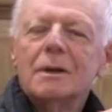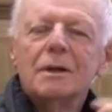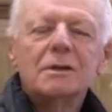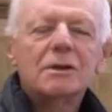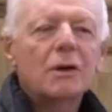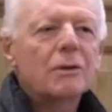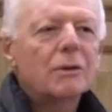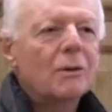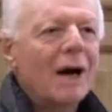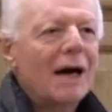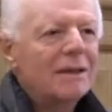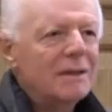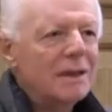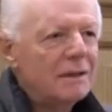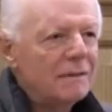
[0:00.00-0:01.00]
So through
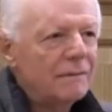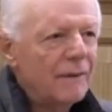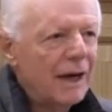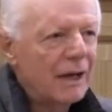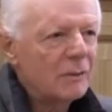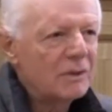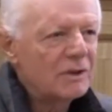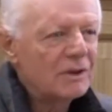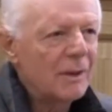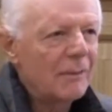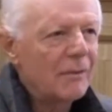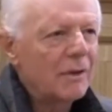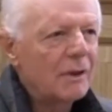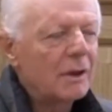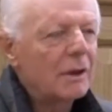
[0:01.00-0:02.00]
identifying with
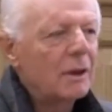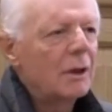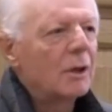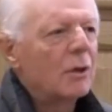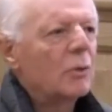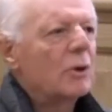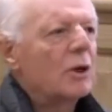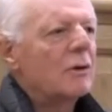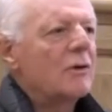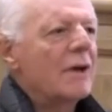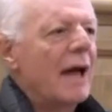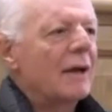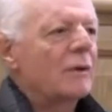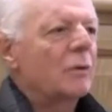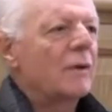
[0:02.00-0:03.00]
something, we
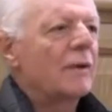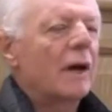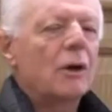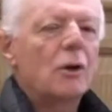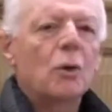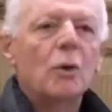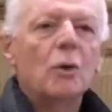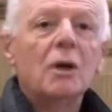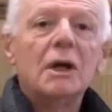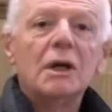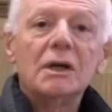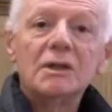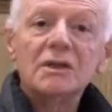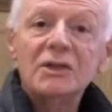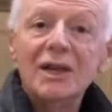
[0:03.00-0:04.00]
create what they call
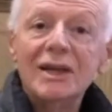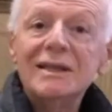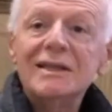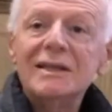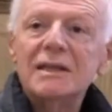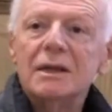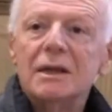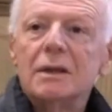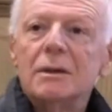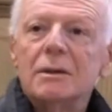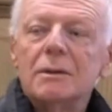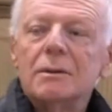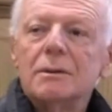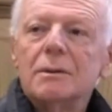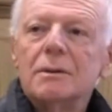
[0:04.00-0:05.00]
solidity.
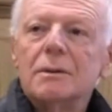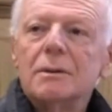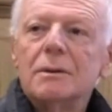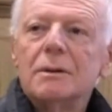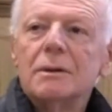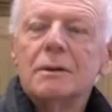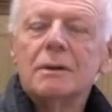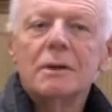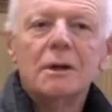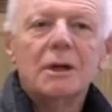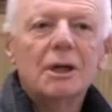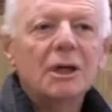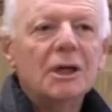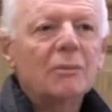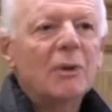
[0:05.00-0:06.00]

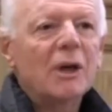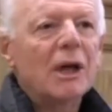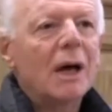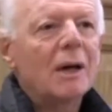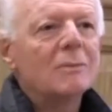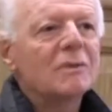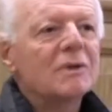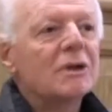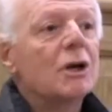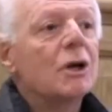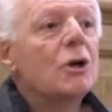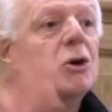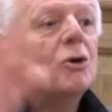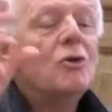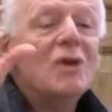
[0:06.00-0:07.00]
It becomes
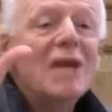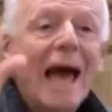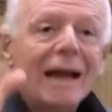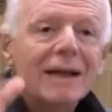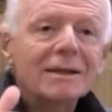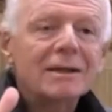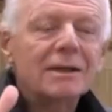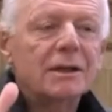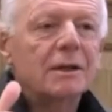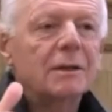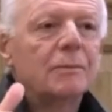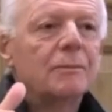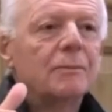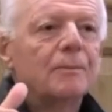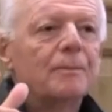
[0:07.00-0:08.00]
reality.
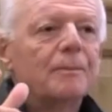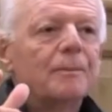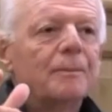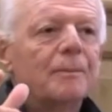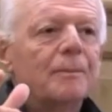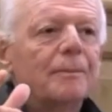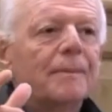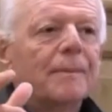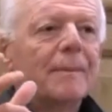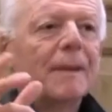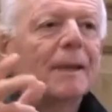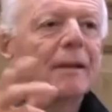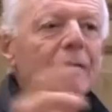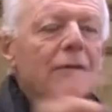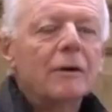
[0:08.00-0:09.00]

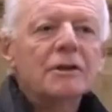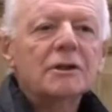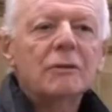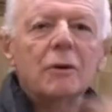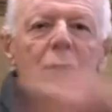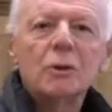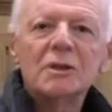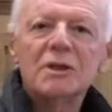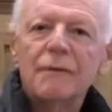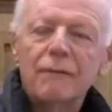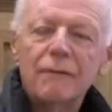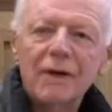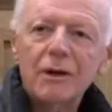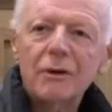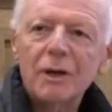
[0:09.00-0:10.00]
First of all, it was a
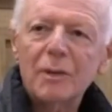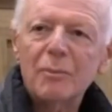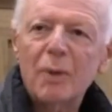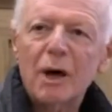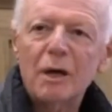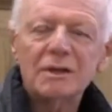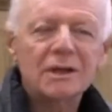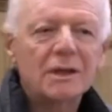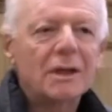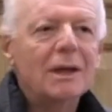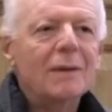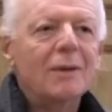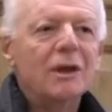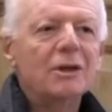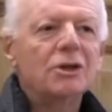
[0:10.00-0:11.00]
flickering, passing
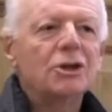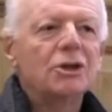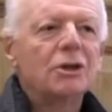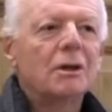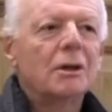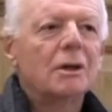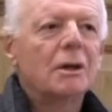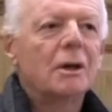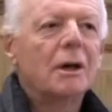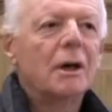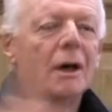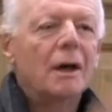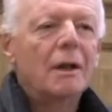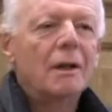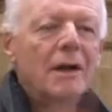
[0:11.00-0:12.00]
image.
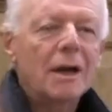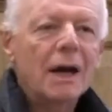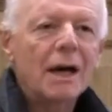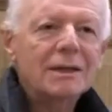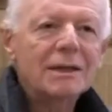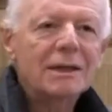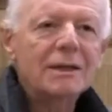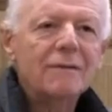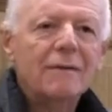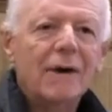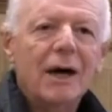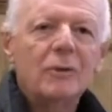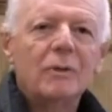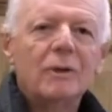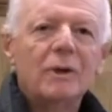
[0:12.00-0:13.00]
Then I
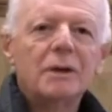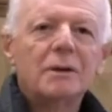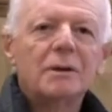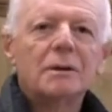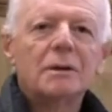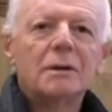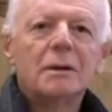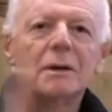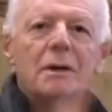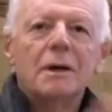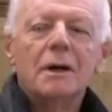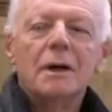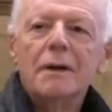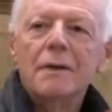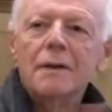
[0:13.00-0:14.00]
identified with it.
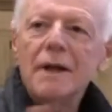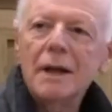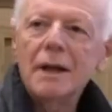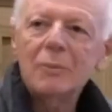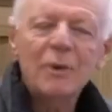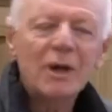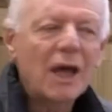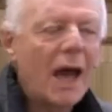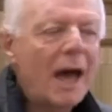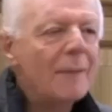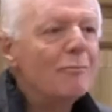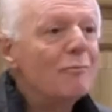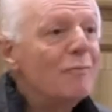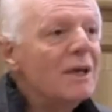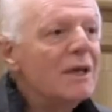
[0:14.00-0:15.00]
Then it
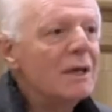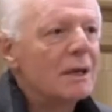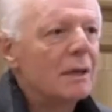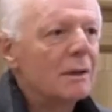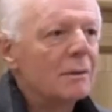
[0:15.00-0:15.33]
became me.